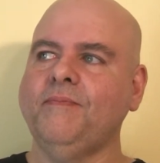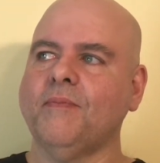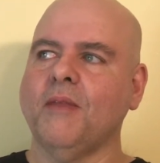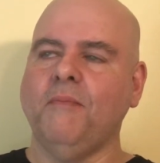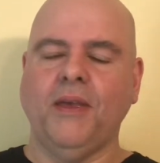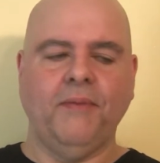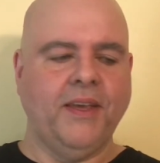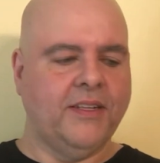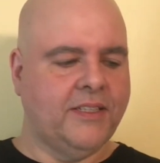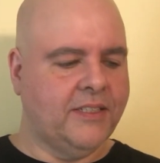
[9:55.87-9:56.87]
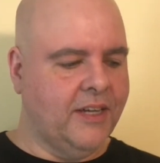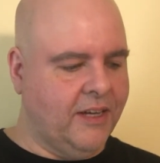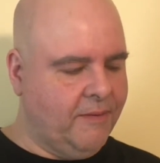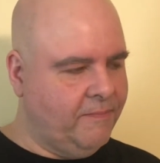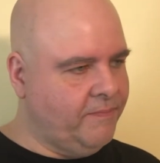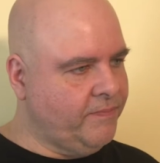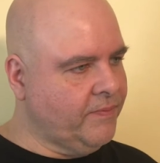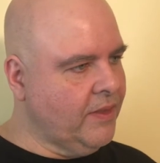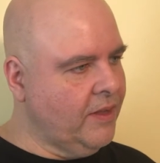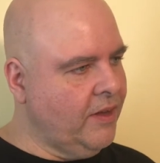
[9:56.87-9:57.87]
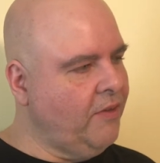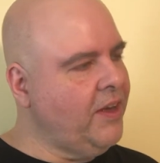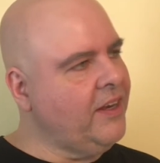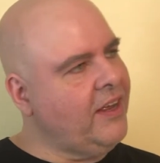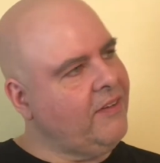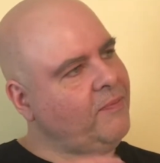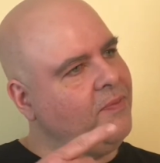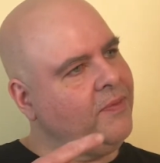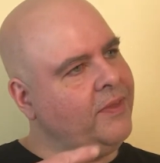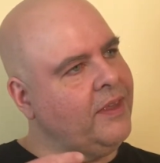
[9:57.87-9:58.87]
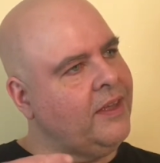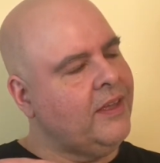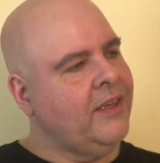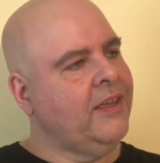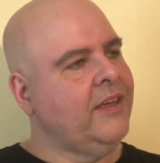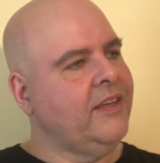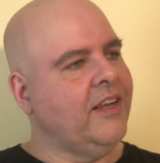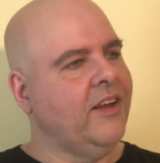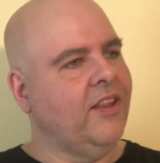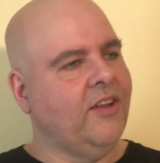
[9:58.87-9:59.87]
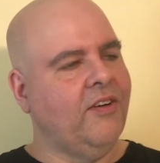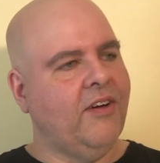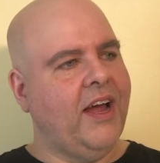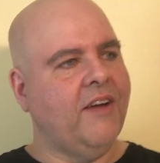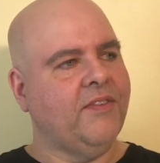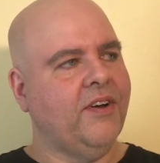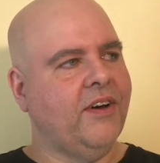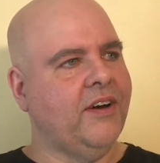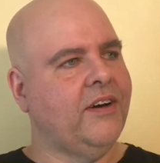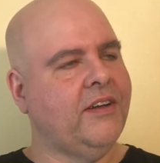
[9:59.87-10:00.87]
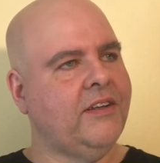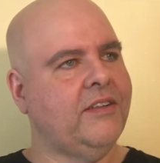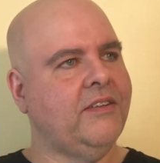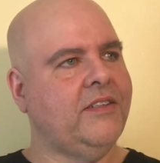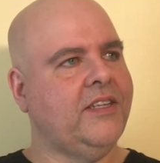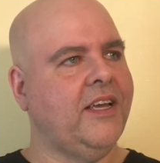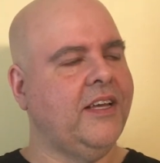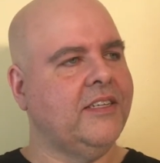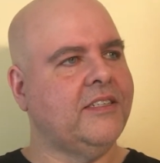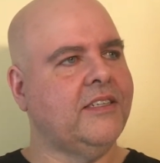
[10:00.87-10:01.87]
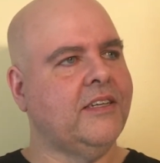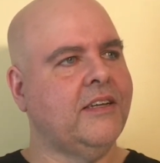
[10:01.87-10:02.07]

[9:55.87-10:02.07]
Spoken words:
Maybe it's oh wait, no, getting a little after taste.